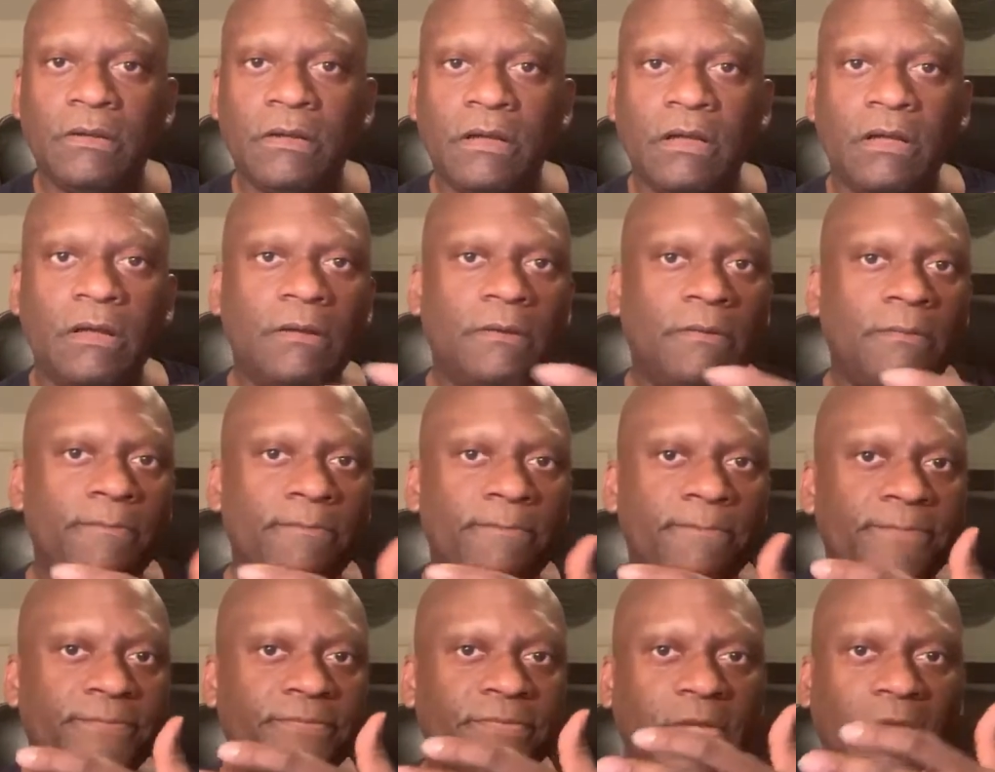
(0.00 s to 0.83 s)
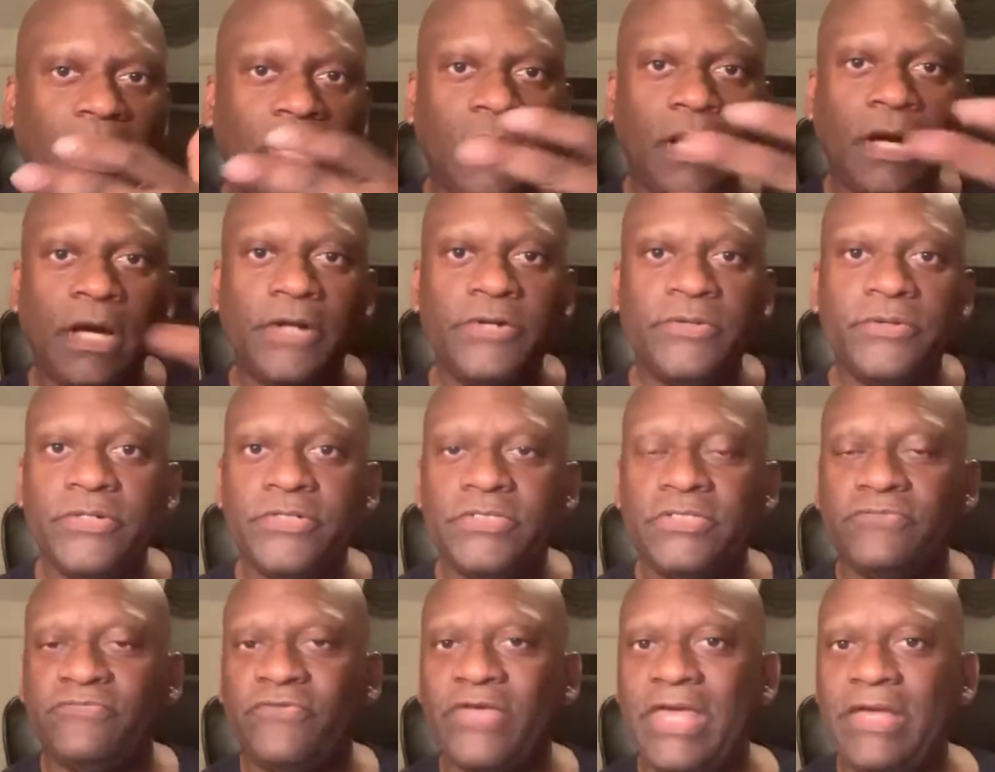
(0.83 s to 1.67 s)
uh,
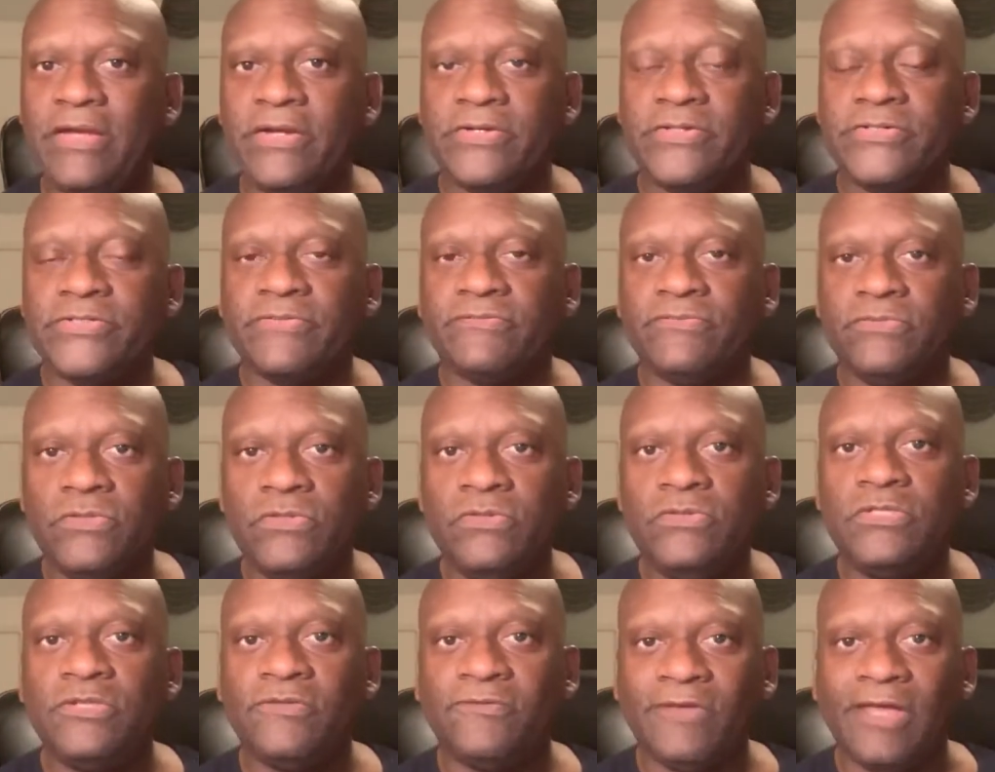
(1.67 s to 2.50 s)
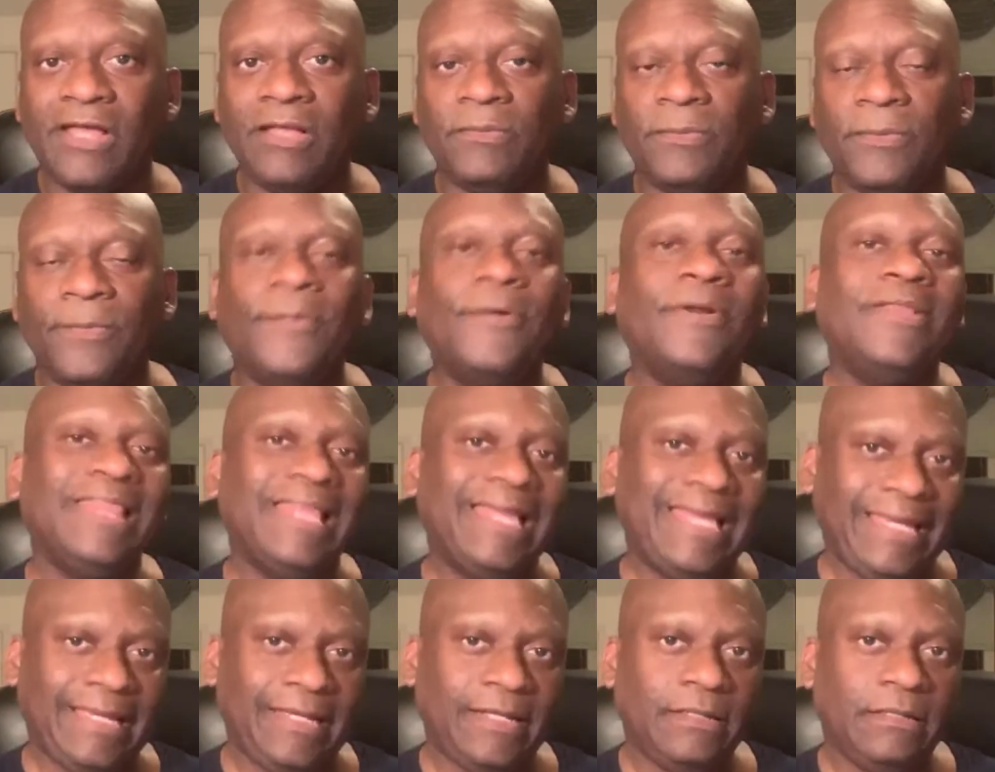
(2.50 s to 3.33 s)
hundreds of acres of new developable
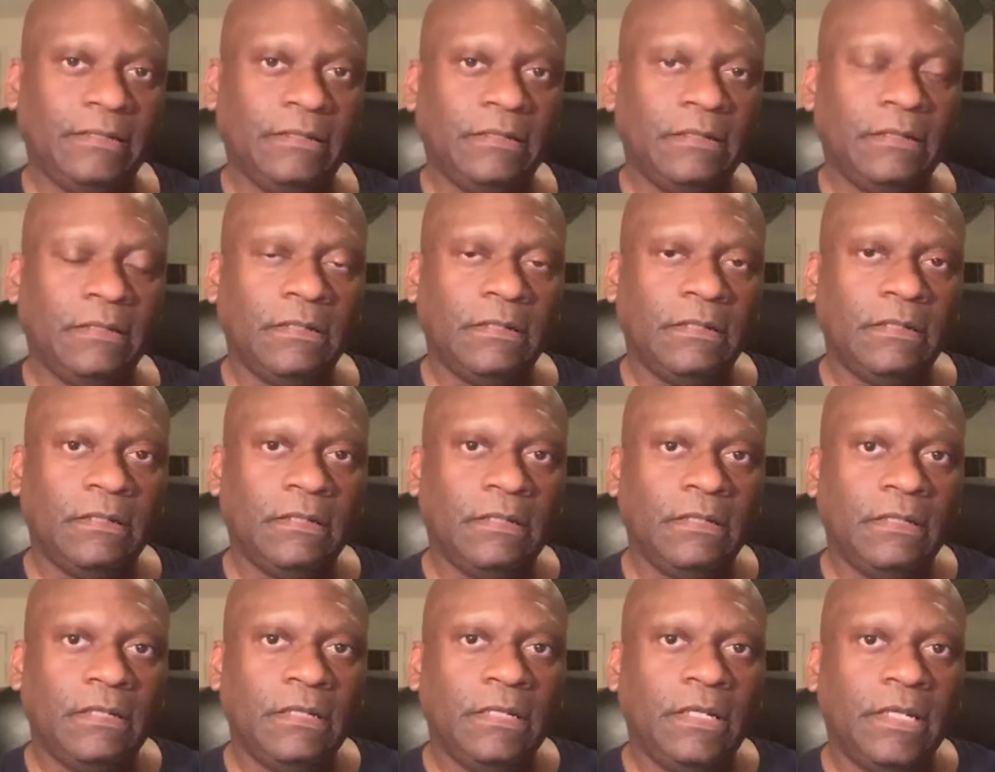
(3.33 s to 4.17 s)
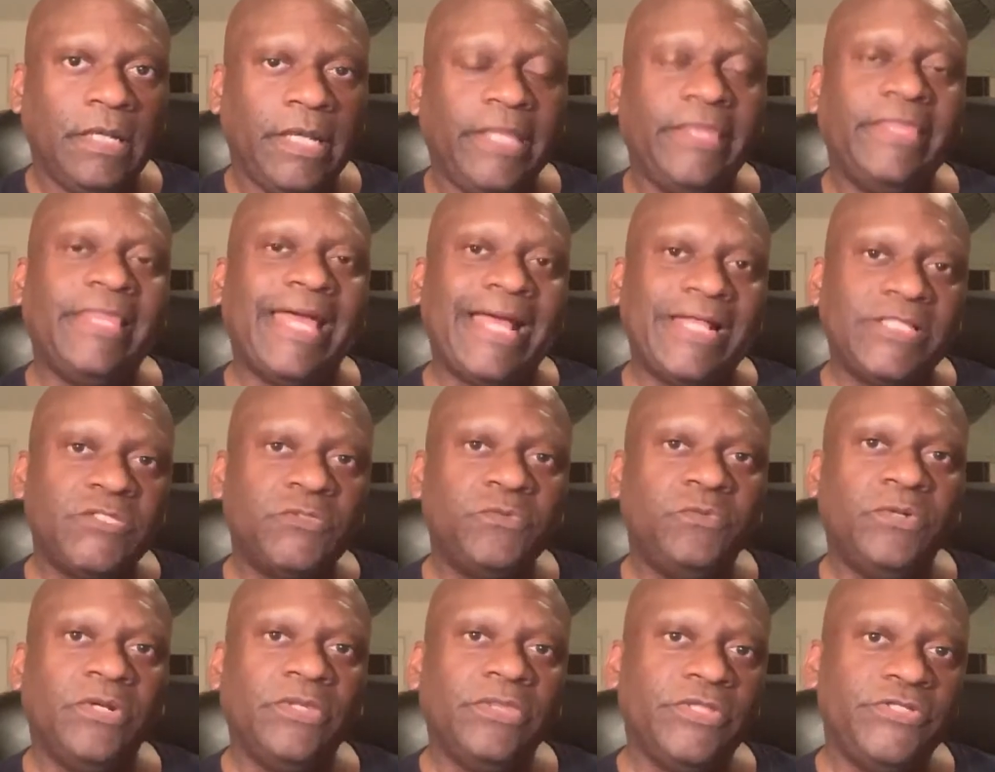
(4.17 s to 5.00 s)
land, and
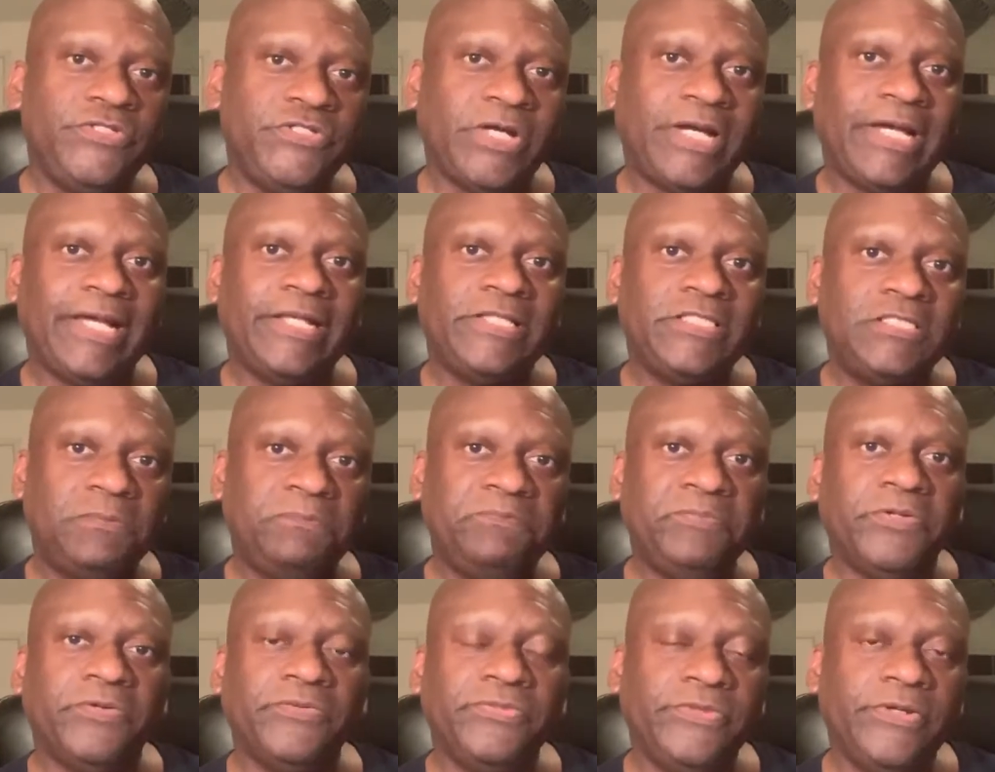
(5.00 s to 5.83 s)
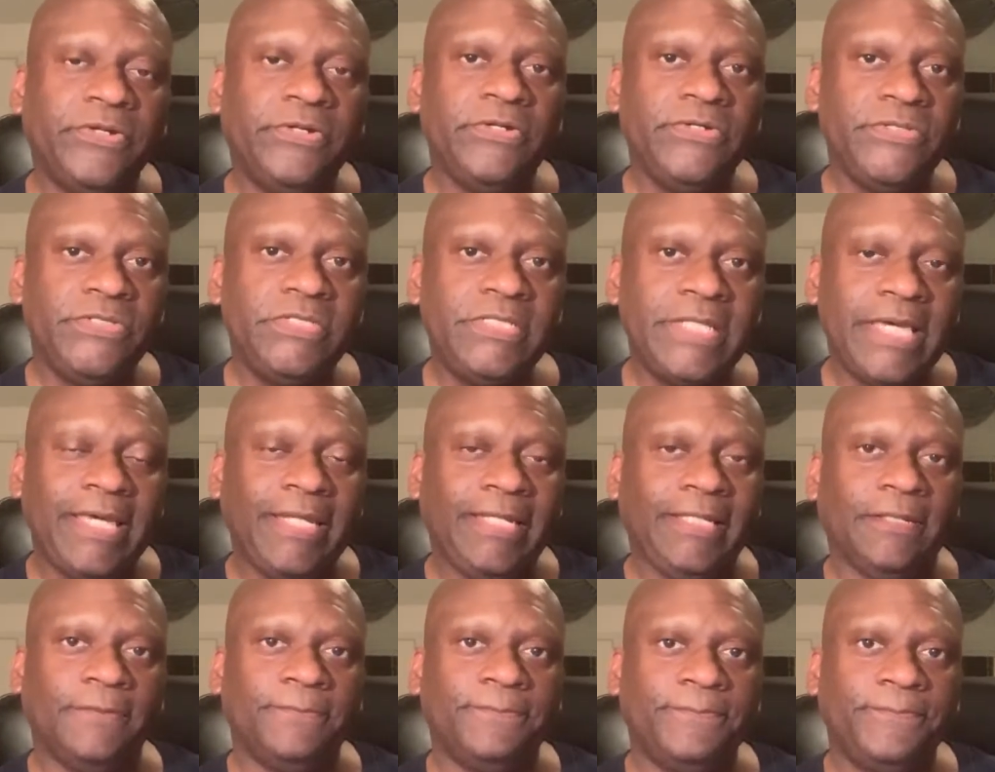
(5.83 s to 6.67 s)
that's where the Giants built their new
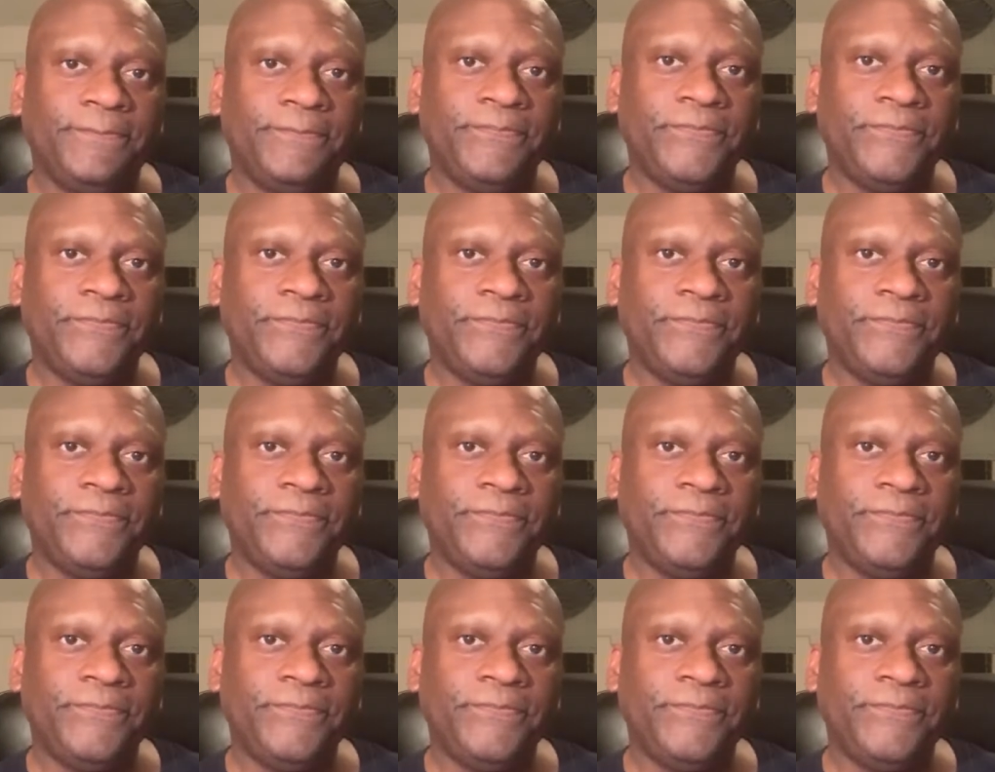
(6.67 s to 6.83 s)
stadium.